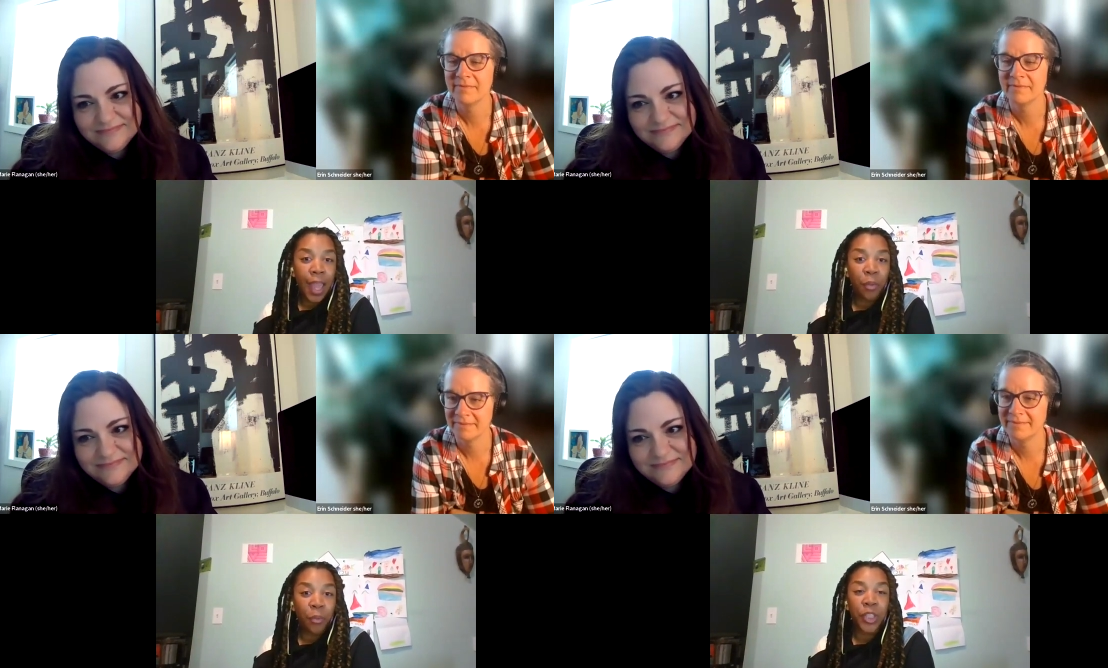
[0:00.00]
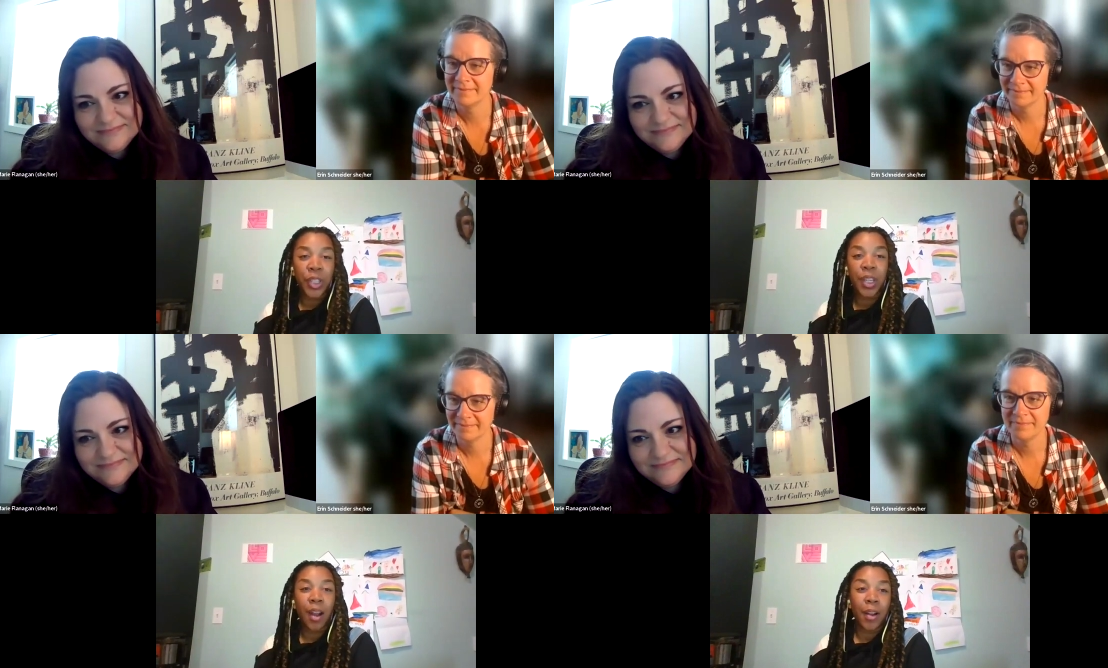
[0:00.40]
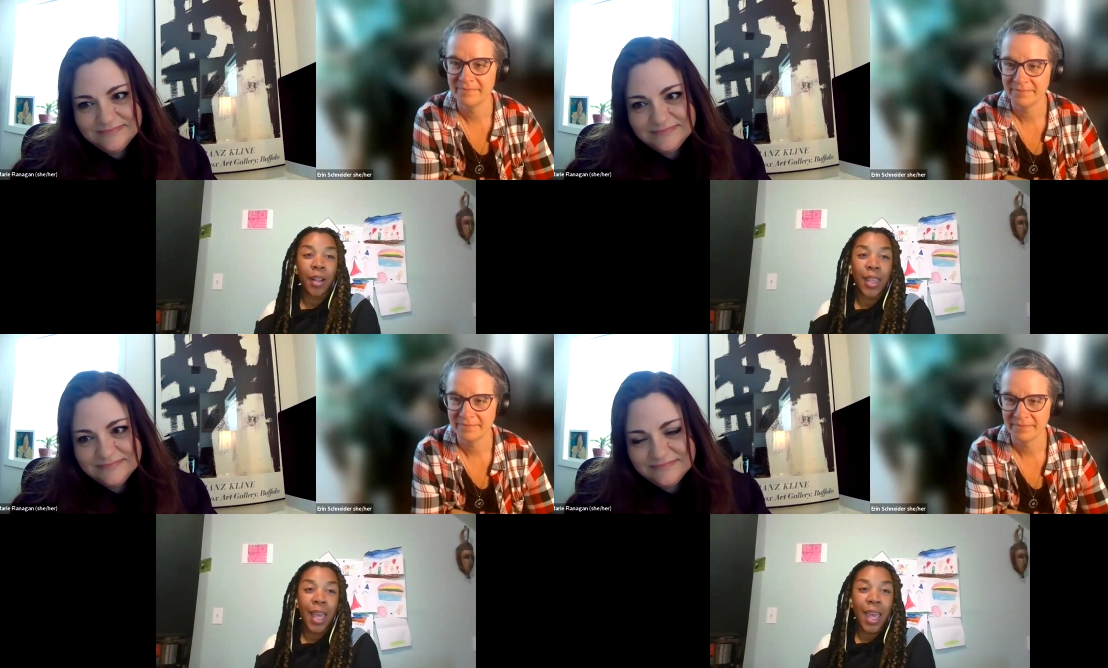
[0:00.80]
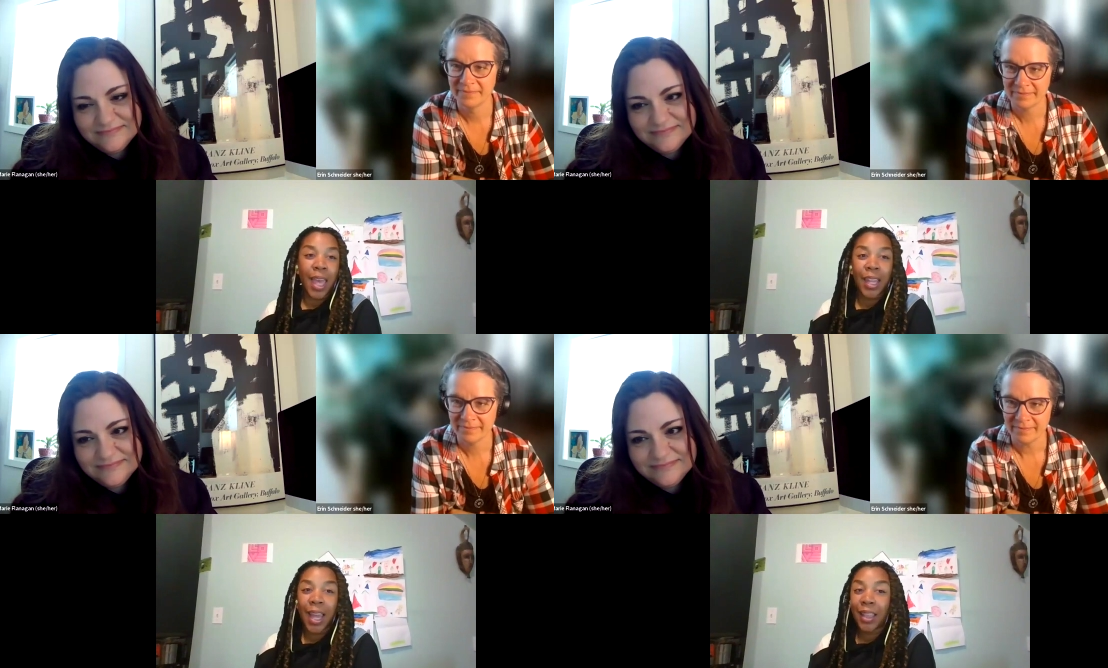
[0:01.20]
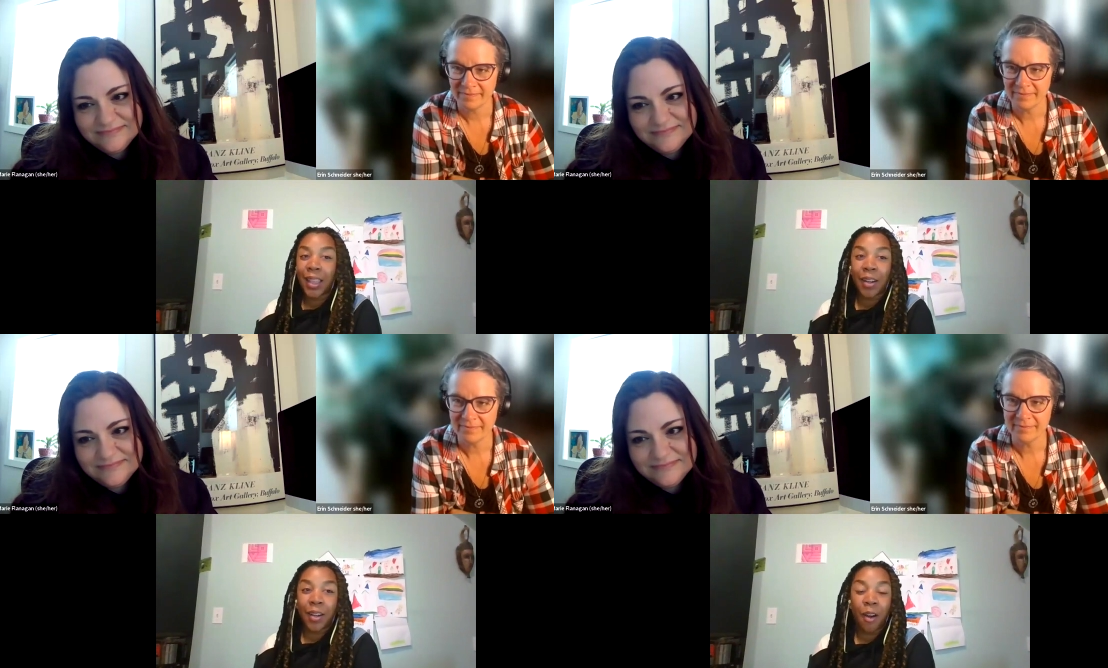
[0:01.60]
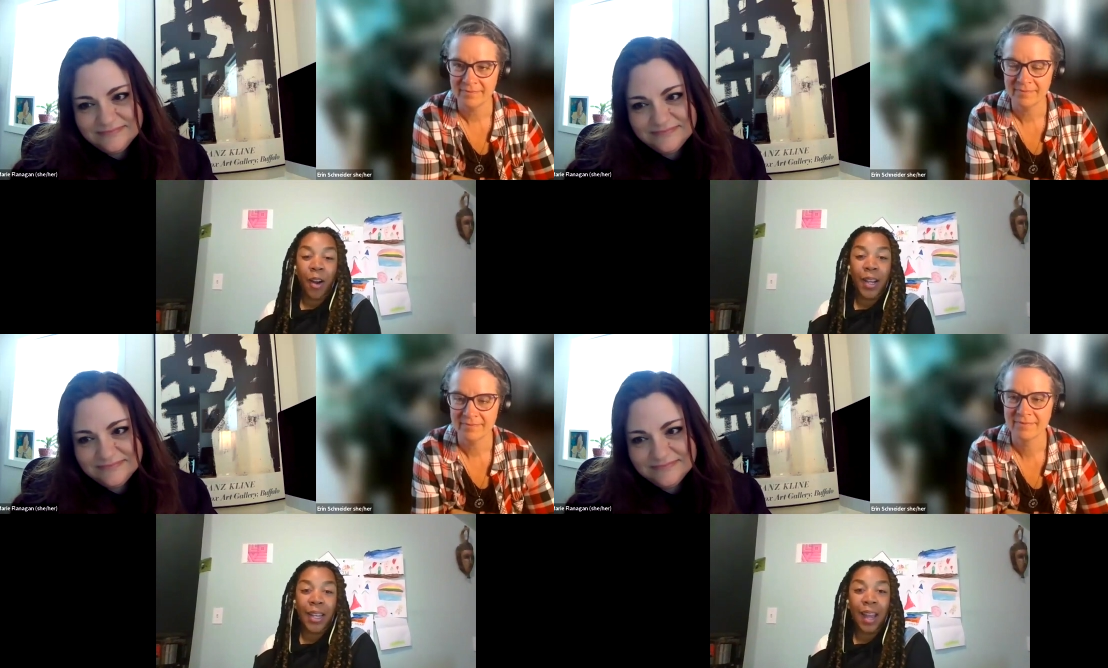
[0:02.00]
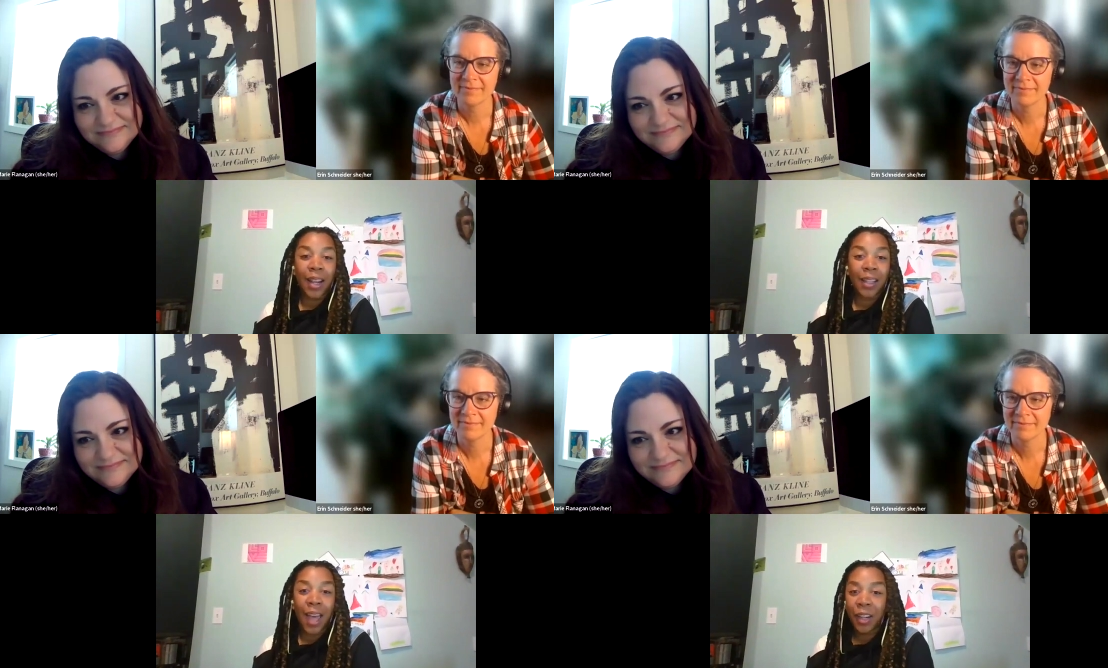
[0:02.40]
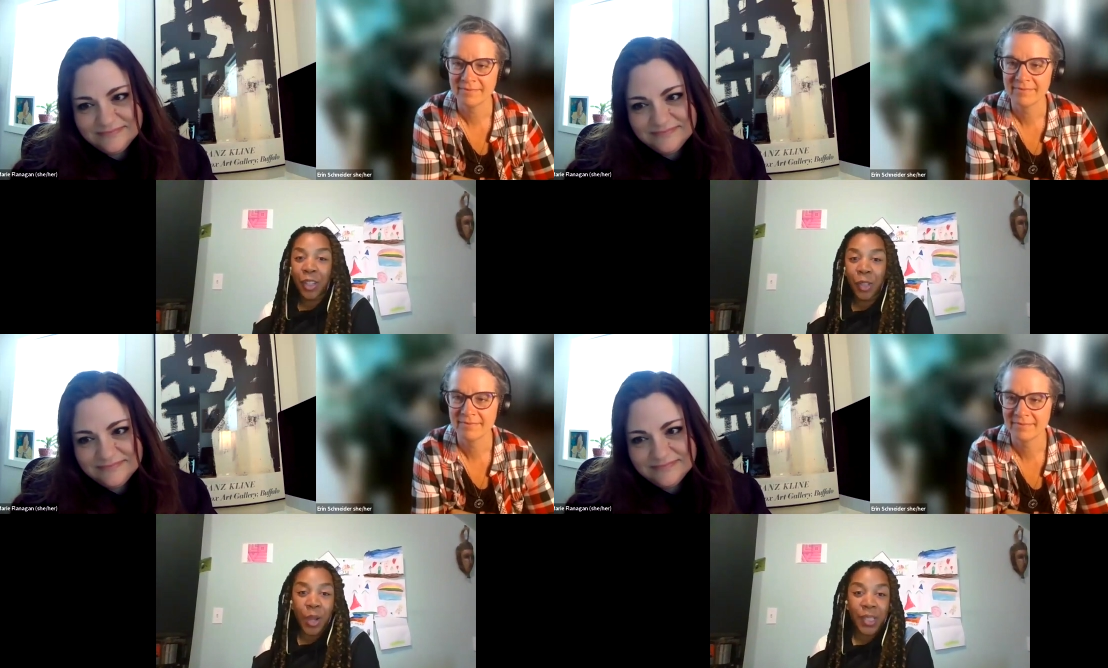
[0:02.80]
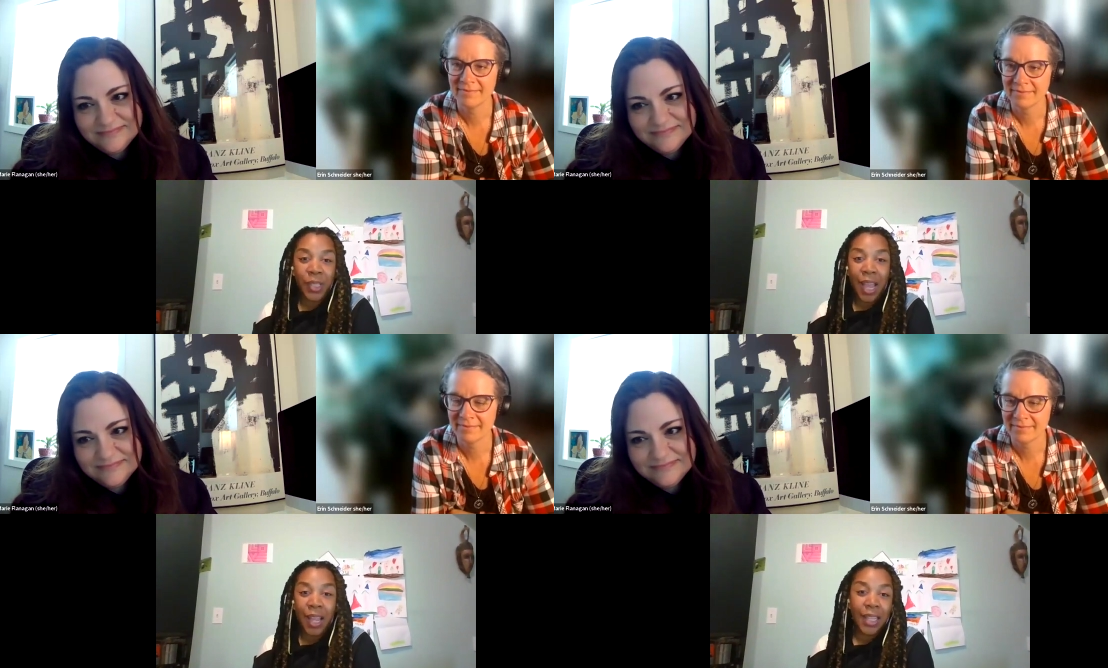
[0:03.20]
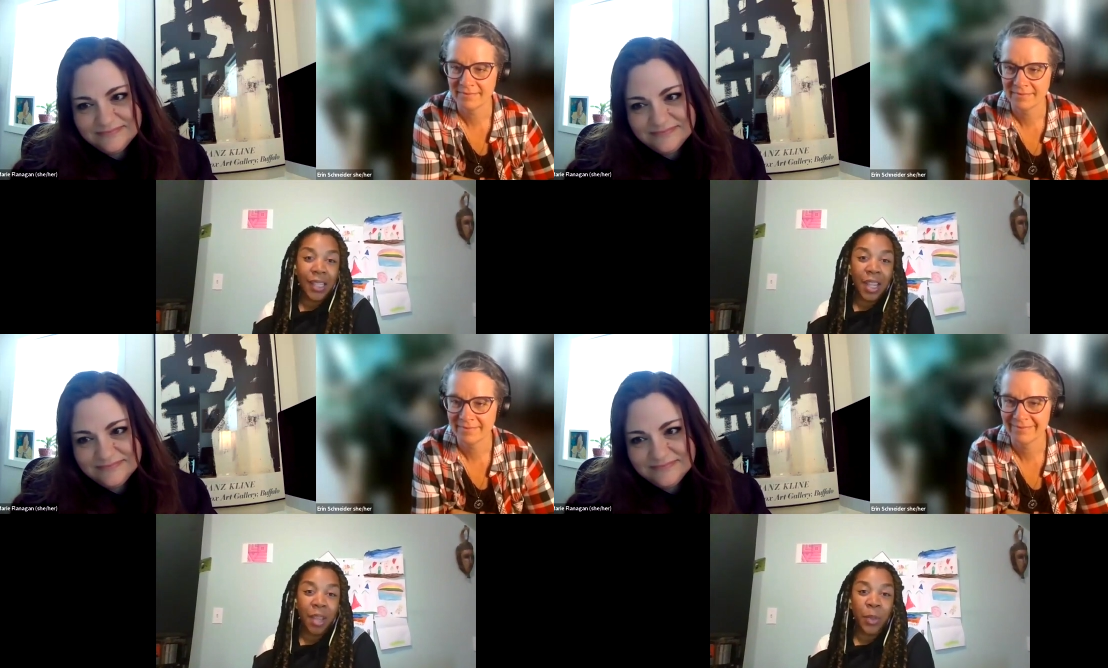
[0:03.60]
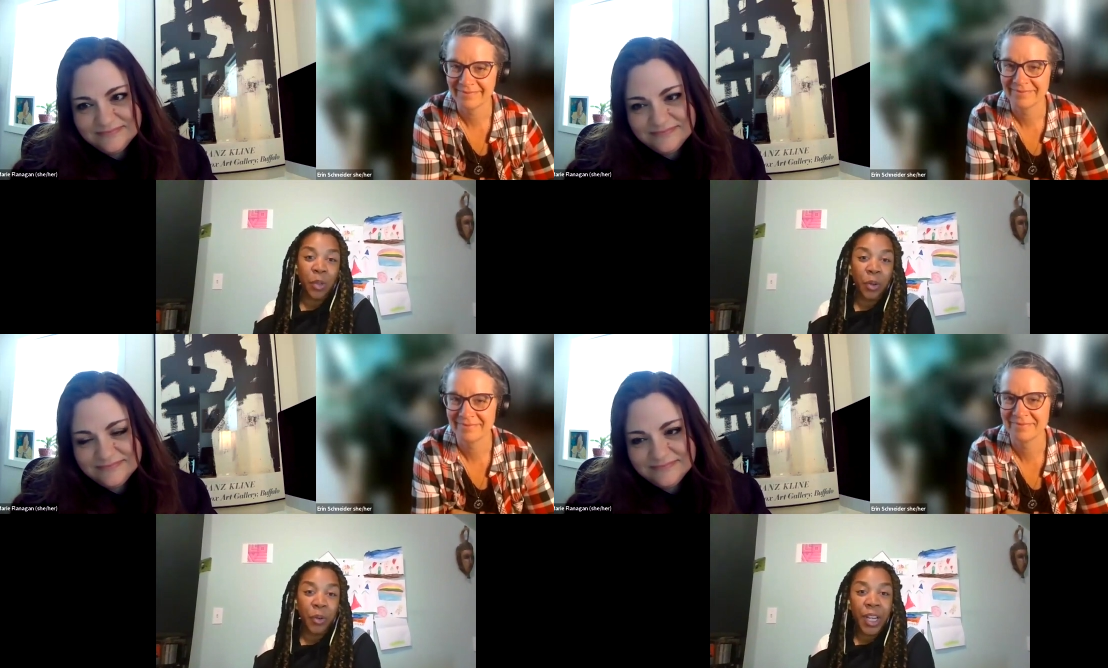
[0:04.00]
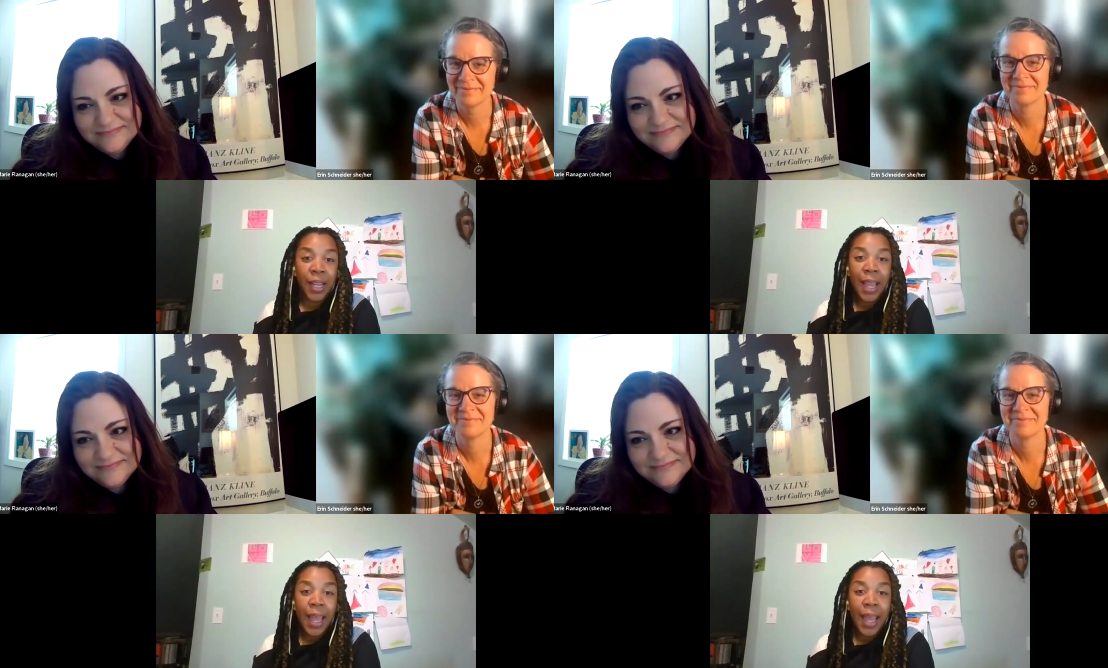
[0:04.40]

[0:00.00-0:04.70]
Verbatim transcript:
Speaker 1: and when she heard that, like, there are not a lot of soil scientists in Missouri,